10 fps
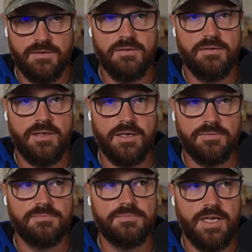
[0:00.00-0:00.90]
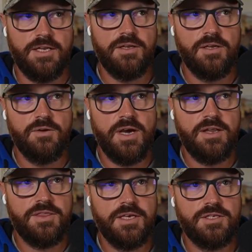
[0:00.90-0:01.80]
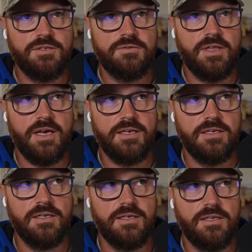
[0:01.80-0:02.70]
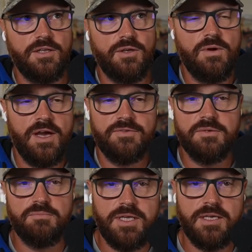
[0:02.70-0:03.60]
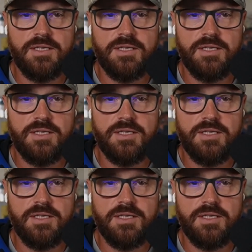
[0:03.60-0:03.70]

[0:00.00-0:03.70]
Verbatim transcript: Yeah. And you, you got to think too, that you have to be in